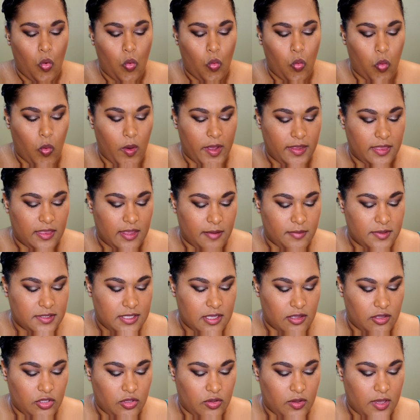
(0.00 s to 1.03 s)
white that I was
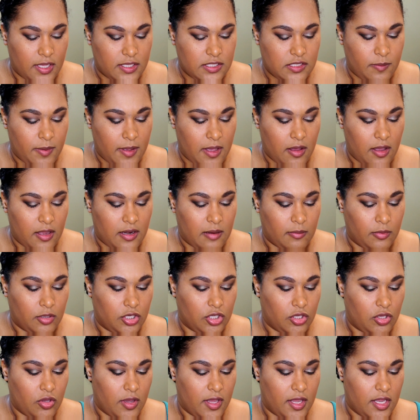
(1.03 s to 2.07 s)
telling you guys about, and I'm
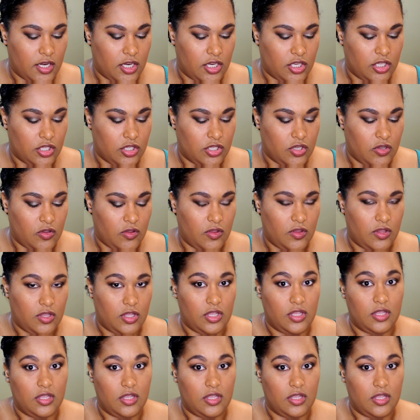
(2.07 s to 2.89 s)
going to go ahead and do